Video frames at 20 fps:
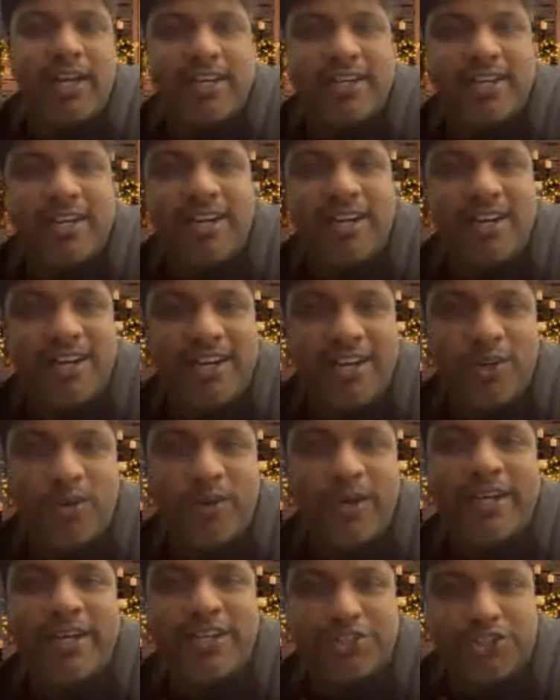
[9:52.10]

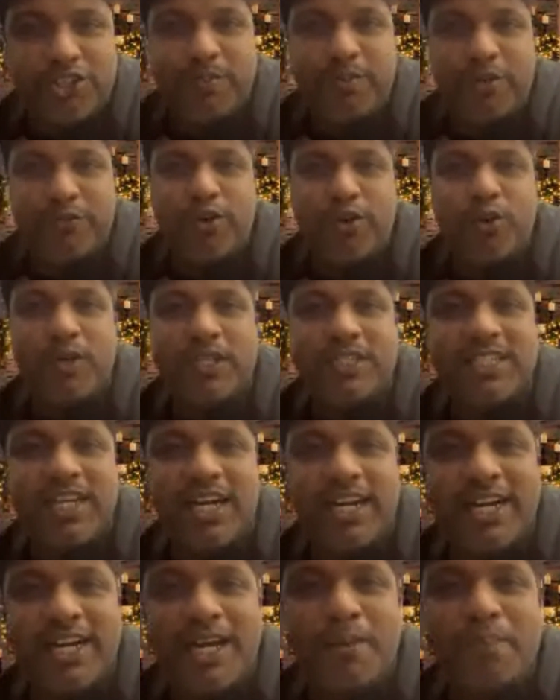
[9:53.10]
internship before we
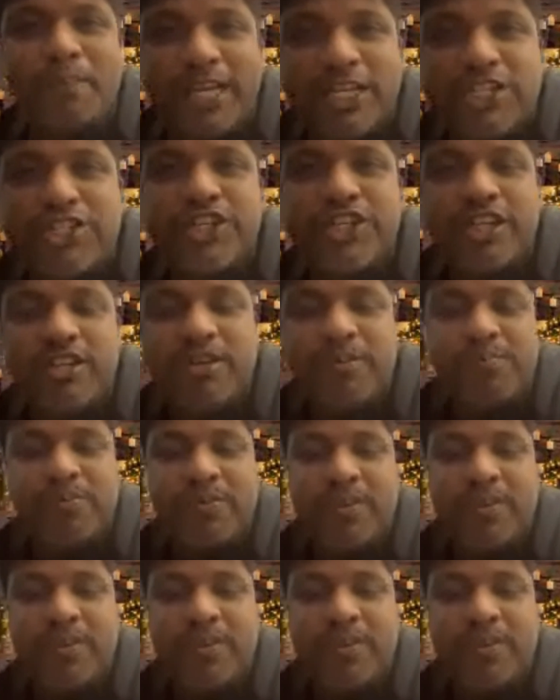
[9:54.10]
started our PG,